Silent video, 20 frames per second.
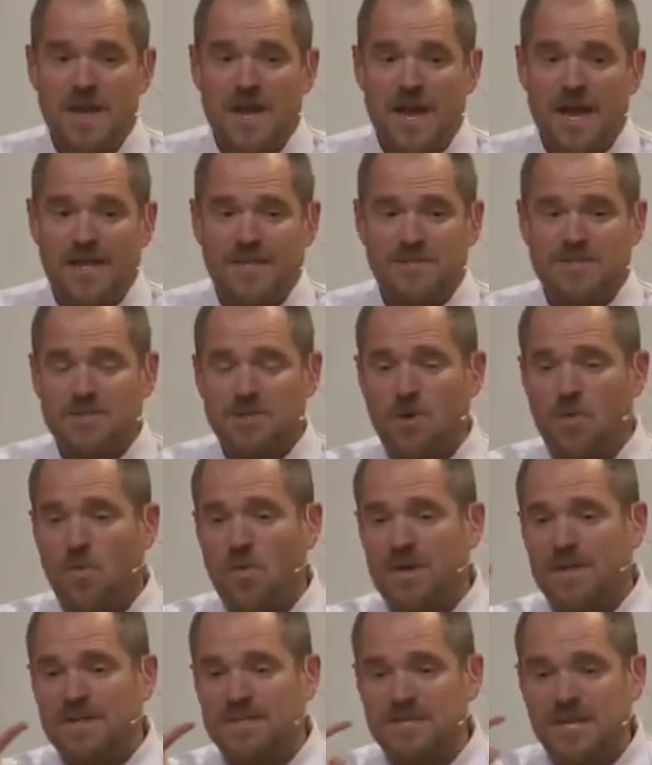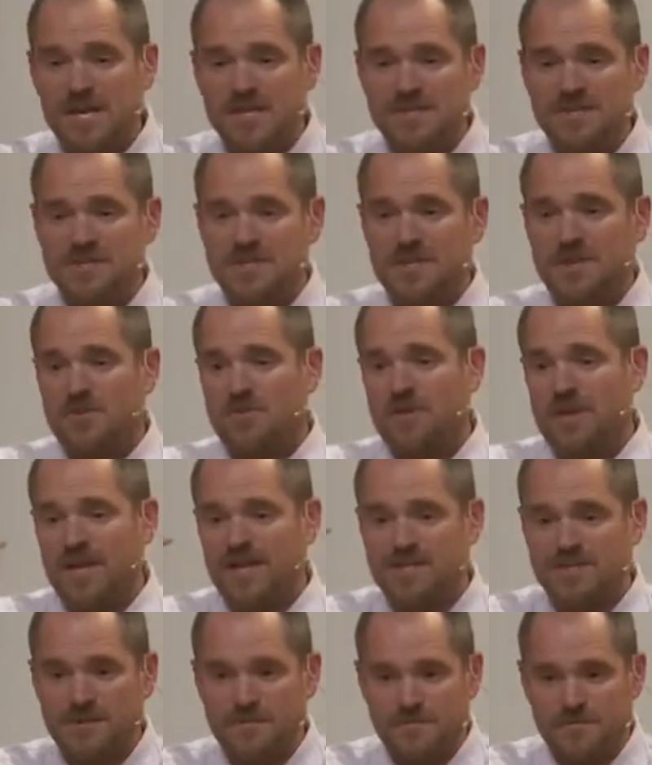And so, what it does is it
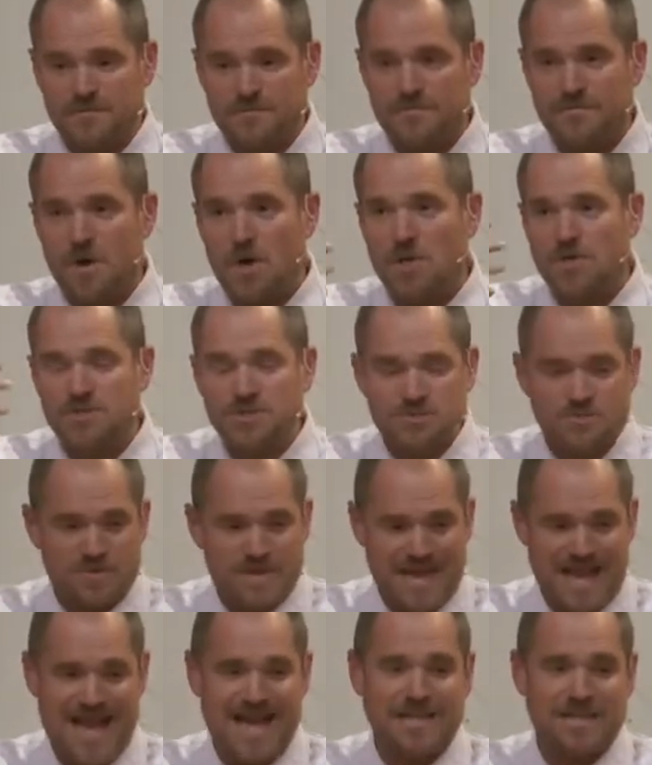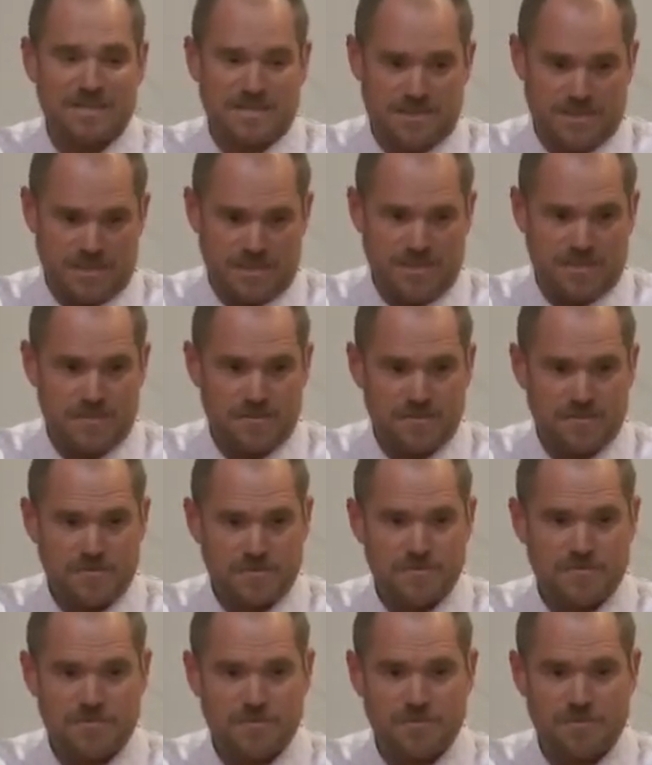creates a false reality
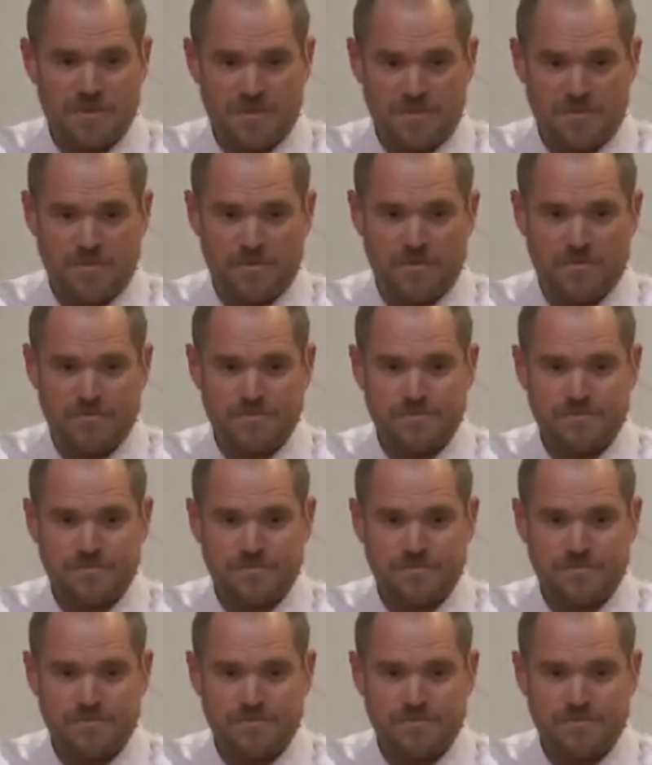for people